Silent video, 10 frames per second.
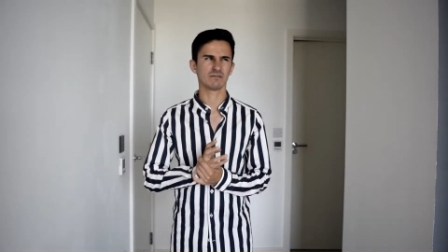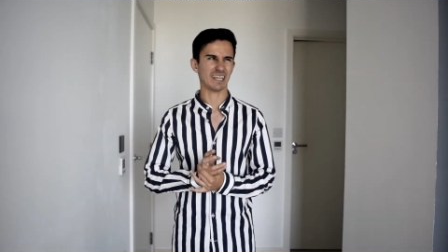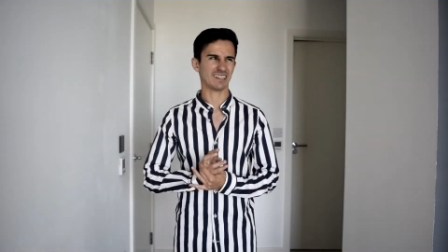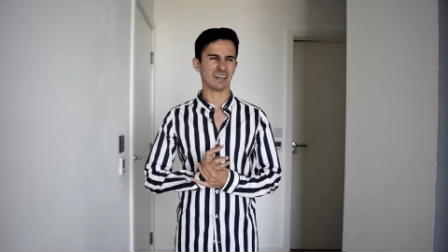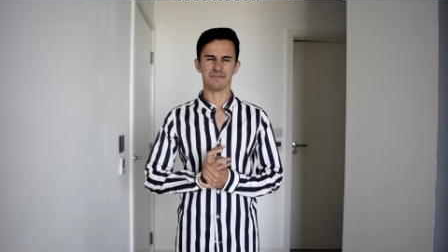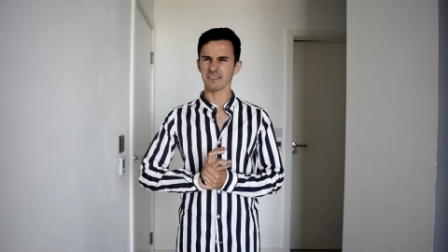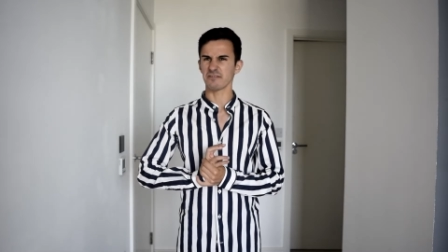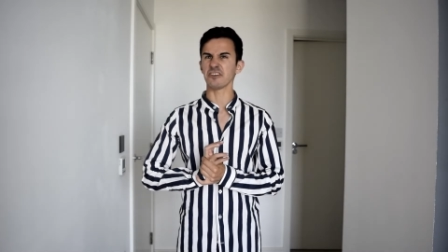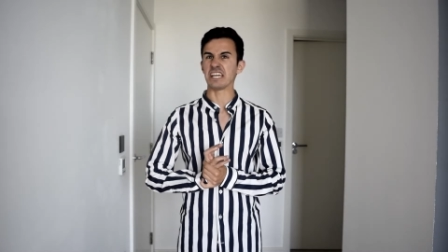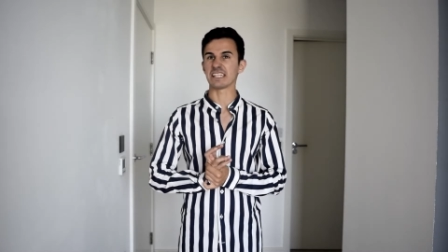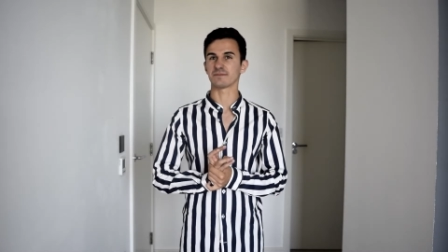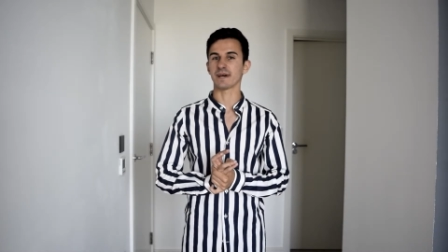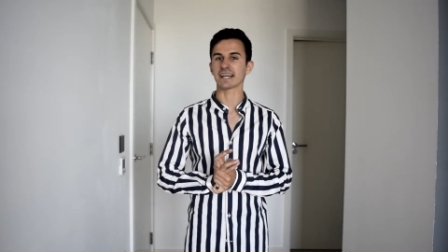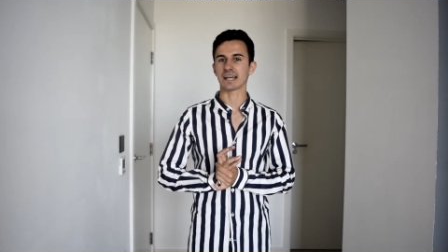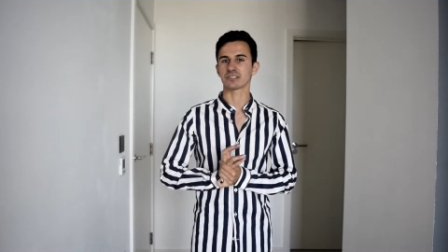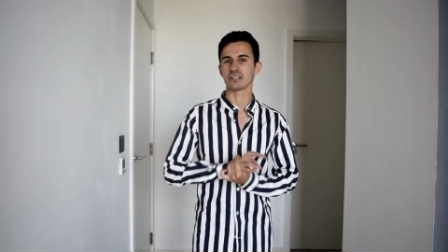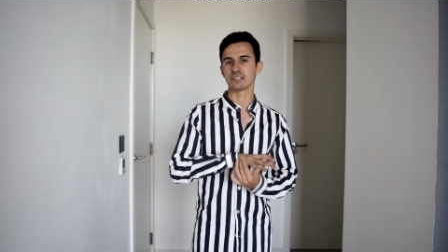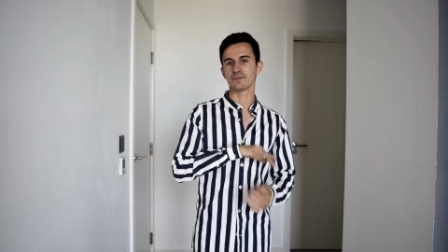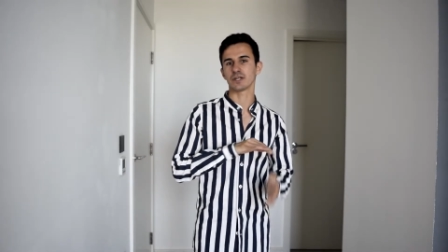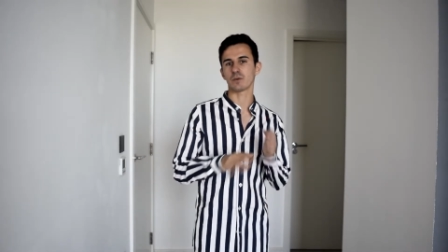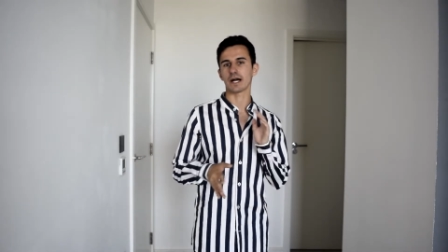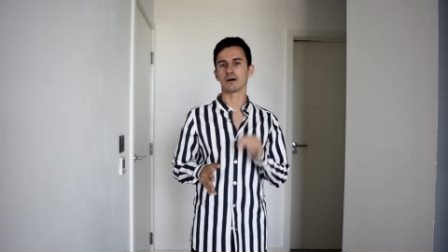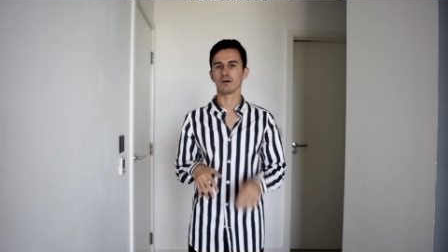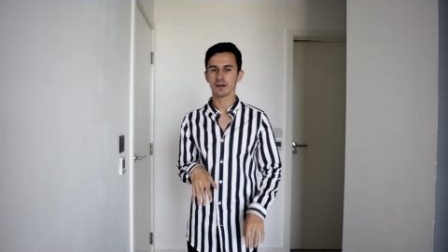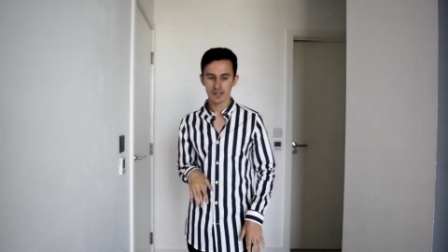like I think 3 years back actually, it's been a while.